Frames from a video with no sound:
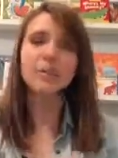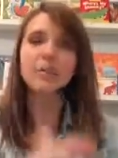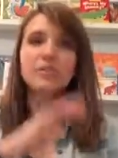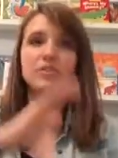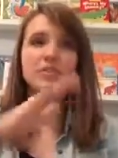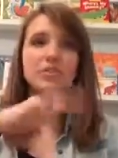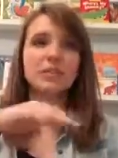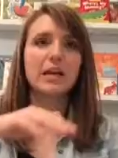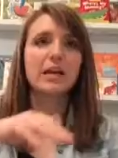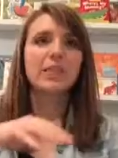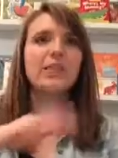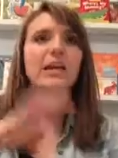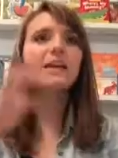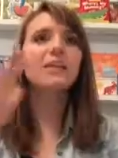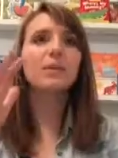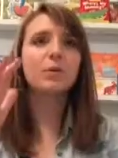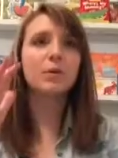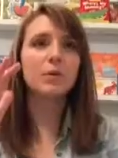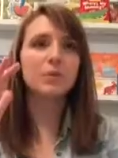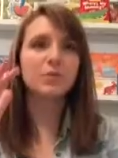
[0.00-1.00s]
I
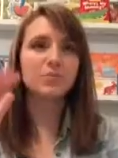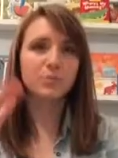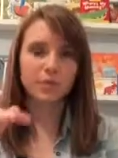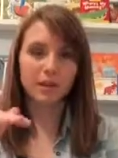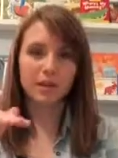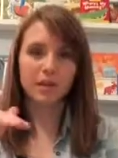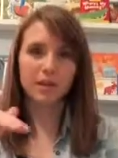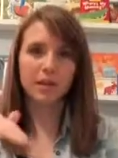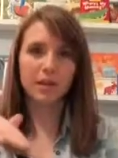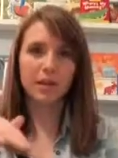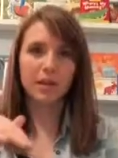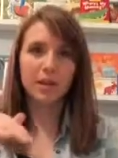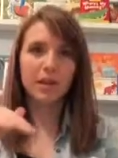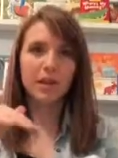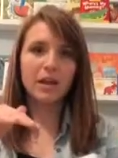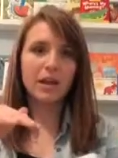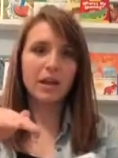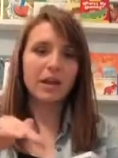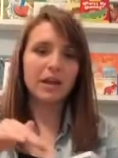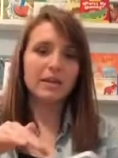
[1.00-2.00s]
like the ones where they like,
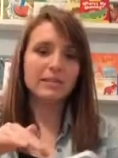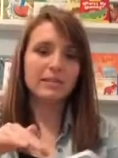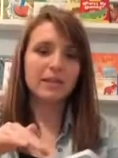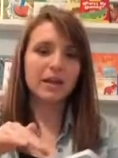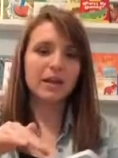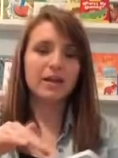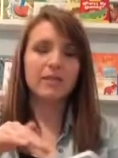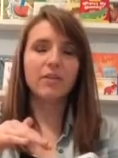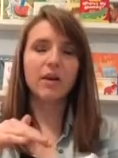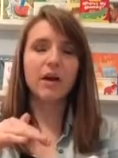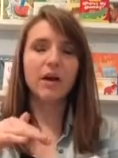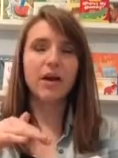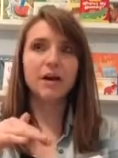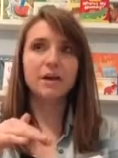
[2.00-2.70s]
it's kind of